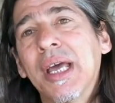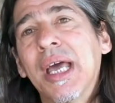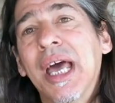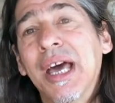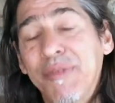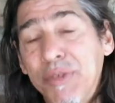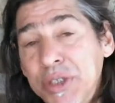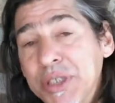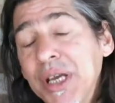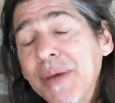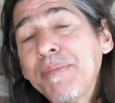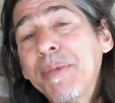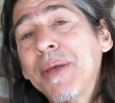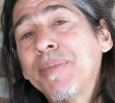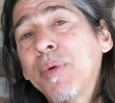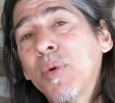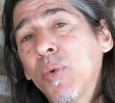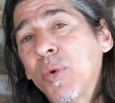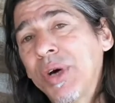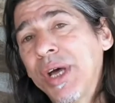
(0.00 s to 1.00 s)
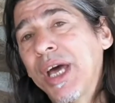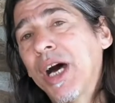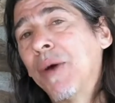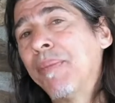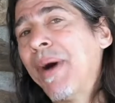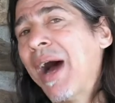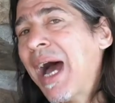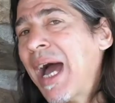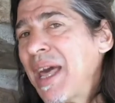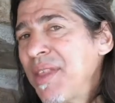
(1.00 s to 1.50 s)
And for some people it will
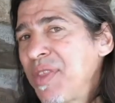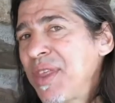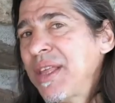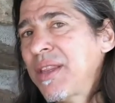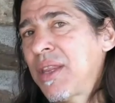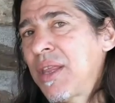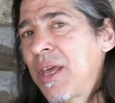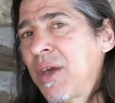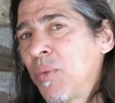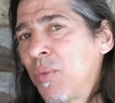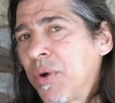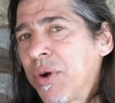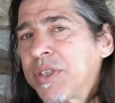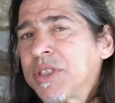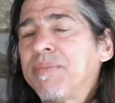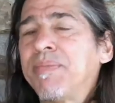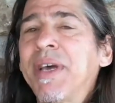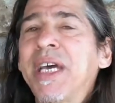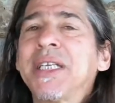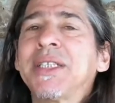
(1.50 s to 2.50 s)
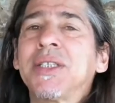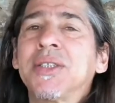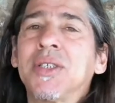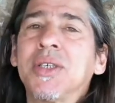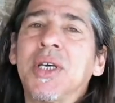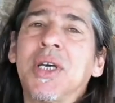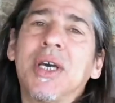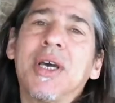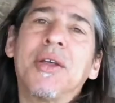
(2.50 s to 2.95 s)
help. I think it works best,